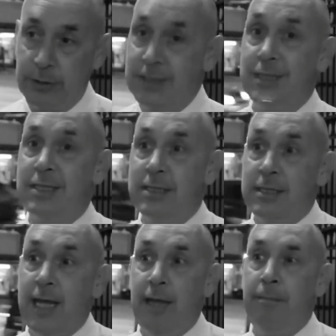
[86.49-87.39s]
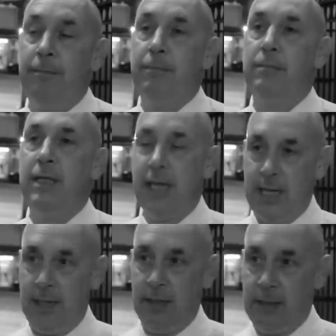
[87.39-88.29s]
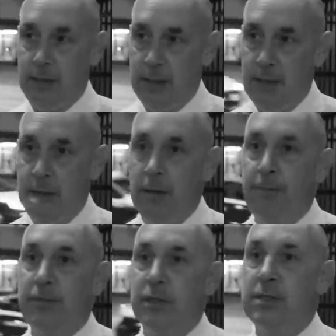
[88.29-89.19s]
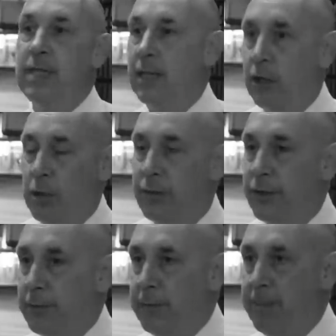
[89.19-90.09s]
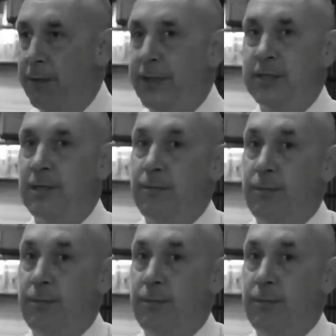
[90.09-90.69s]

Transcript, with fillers: It's the same need to sing along with other people, and that's